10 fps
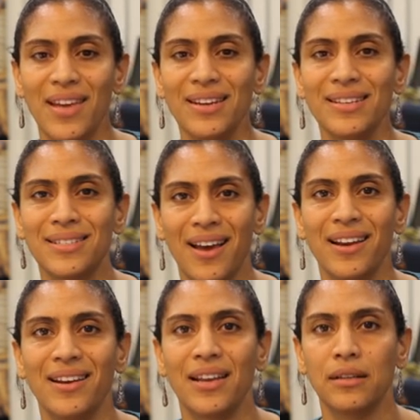assign
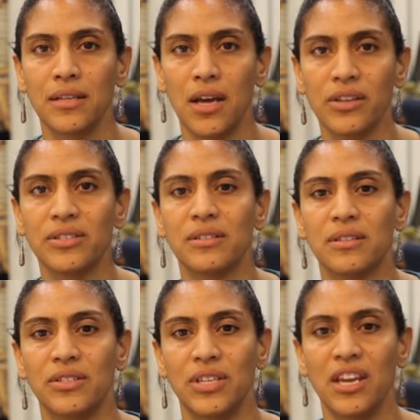tasks
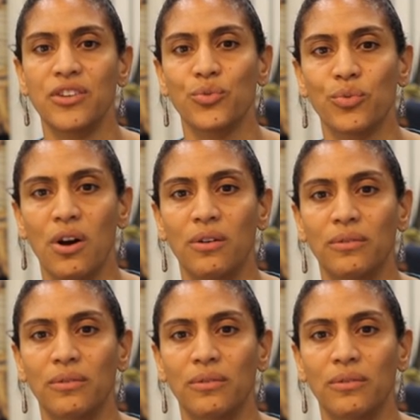to each role.